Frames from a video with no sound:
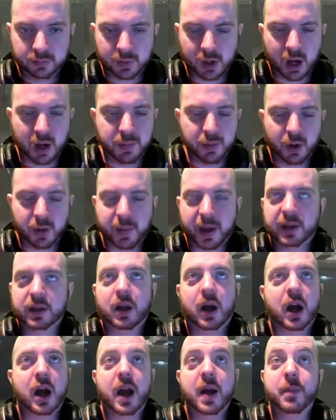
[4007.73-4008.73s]
I'm
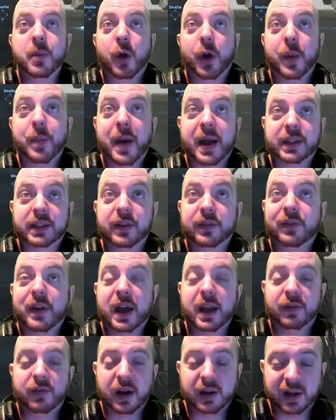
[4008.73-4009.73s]
not a massive
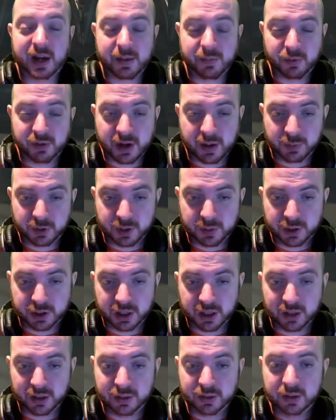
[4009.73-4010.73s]
fan of Red Dead Redemption
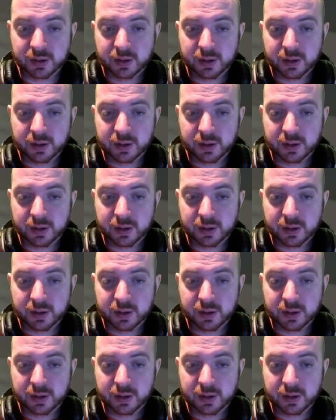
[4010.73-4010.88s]
2.